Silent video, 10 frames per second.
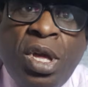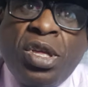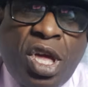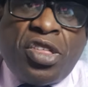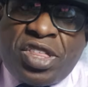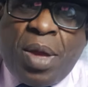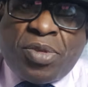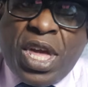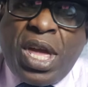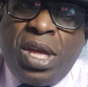you understand what
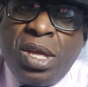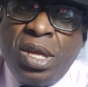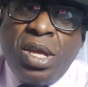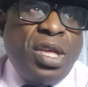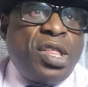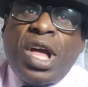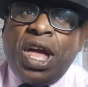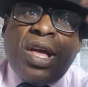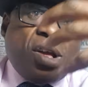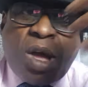I'm saying?
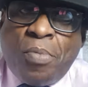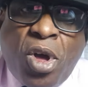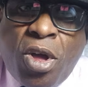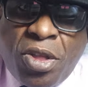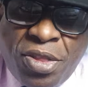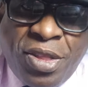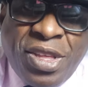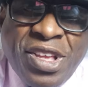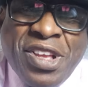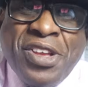Like, come on.
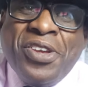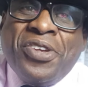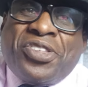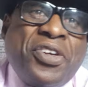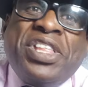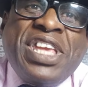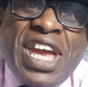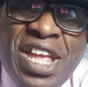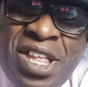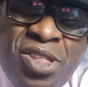So in the
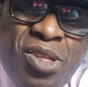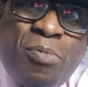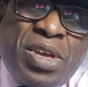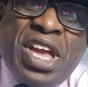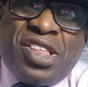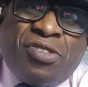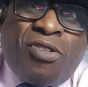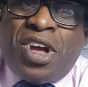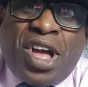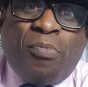end, I'm getting
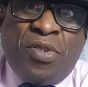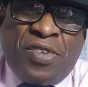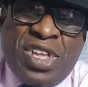right up with it.